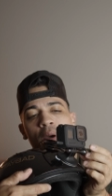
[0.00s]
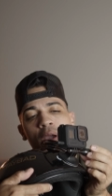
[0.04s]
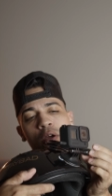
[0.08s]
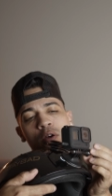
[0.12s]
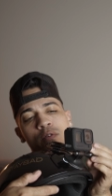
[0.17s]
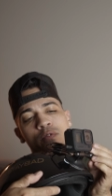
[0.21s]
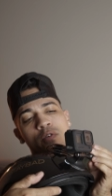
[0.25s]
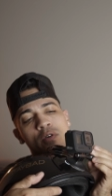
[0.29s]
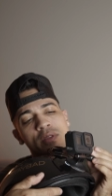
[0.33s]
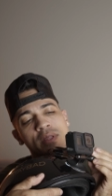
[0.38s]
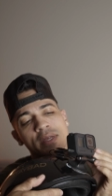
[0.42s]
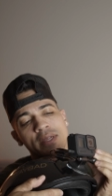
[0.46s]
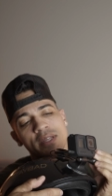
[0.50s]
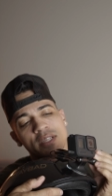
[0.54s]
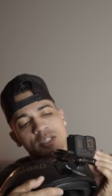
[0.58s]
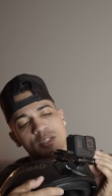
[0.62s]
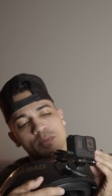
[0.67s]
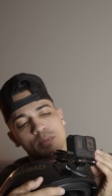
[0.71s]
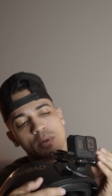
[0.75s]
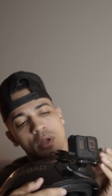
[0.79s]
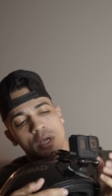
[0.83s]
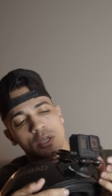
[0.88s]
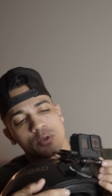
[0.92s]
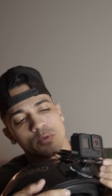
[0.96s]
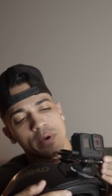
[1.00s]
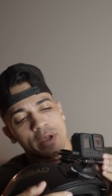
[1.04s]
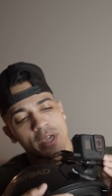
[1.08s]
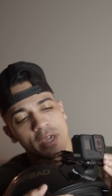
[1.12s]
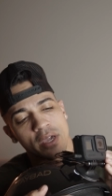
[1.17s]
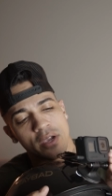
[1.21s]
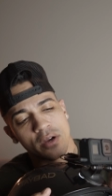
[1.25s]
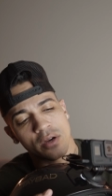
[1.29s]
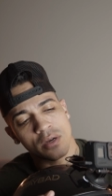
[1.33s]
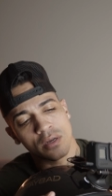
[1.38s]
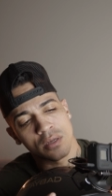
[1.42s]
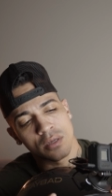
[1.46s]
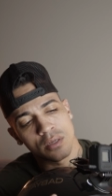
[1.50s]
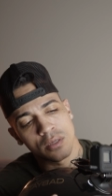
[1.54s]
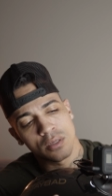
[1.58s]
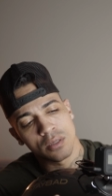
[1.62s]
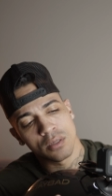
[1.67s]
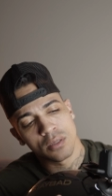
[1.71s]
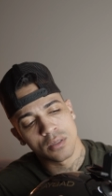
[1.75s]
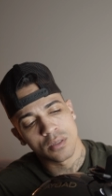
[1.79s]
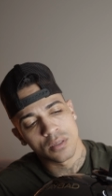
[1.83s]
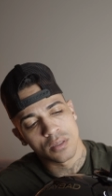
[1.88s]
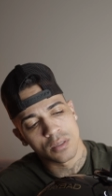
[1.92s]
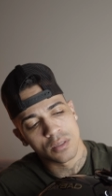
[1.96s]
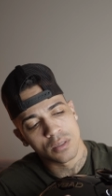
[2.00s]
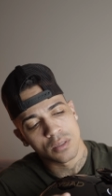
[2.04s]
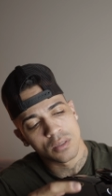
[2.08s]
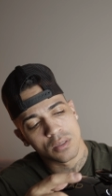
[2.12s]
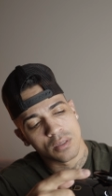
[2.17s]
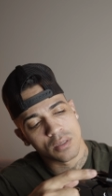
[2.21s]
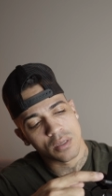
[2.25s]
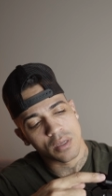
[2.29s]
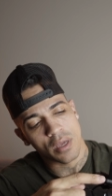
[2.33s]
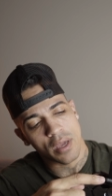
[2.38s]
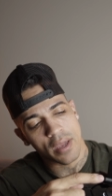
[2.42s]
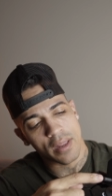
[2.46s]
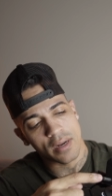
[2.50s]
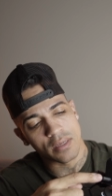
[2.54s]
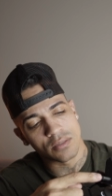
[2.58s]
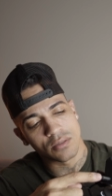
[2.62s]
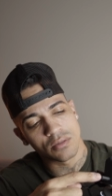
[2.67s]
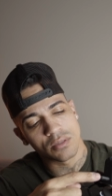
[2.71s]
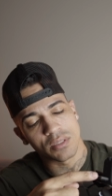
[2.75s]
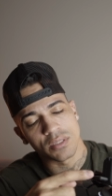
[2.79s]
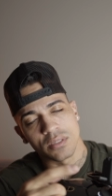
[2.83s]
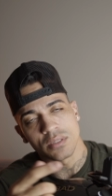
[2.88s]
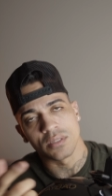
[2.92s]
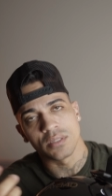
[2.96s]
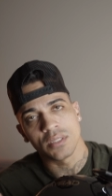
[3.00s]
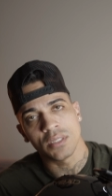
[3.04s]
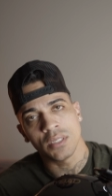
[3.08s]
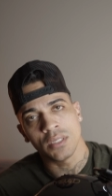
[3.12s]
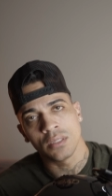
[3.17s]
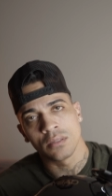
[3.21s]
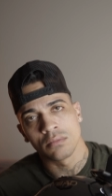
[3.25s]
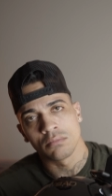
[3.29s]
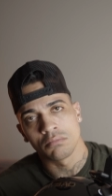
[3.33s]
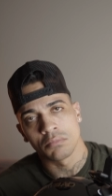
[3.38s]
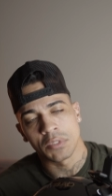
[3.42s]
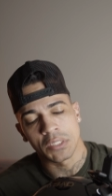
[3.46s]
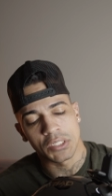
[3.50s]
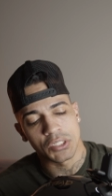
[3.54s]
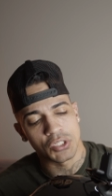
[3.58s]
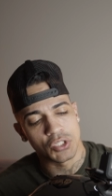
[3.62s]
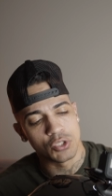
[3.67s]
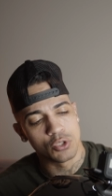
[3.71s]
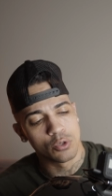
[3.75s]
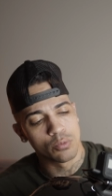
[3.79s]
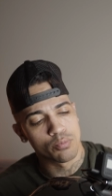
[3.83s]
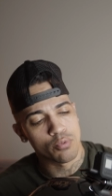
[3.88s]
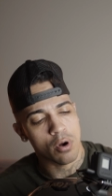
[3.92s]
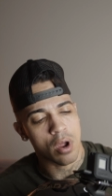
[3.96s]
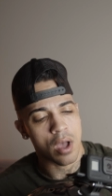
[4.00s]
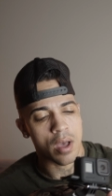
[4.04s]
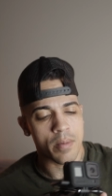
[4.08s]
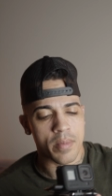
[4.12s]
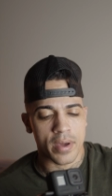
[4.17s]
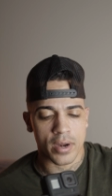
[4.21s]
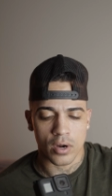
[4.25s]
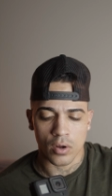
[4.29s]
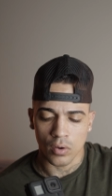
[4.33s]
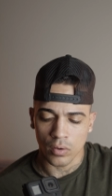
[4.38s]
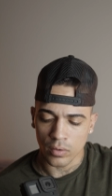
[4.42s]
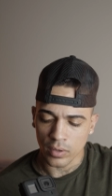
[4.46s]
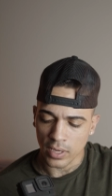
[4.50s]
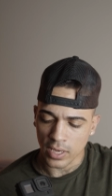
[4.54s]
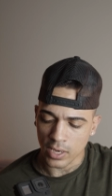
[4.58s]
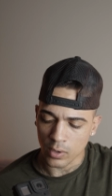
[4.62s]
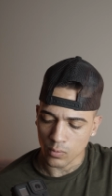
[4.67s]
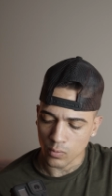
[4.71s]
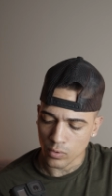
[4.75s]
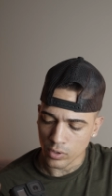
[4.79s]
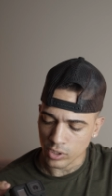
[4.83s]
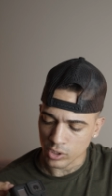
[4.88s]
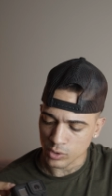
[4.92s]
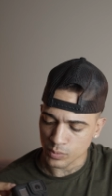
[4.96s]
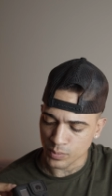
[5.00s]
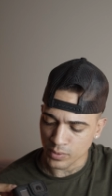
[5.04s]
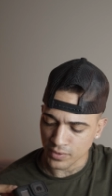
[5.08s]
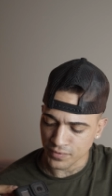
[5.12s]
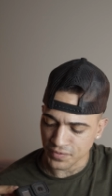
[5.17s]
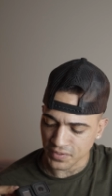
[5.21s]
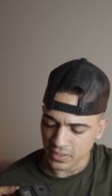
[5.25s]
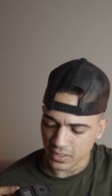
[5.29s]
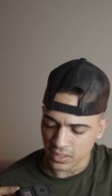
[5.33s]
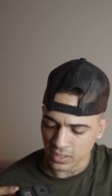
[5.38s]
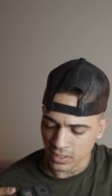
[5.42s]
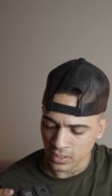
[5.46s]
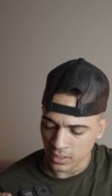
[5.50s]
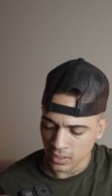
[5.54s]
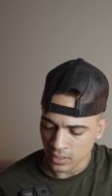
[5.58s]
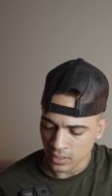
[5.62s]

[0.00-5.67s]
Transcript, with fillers: microphone that is plugged right here. And as you can see, there's no problem at all. It works perfectly.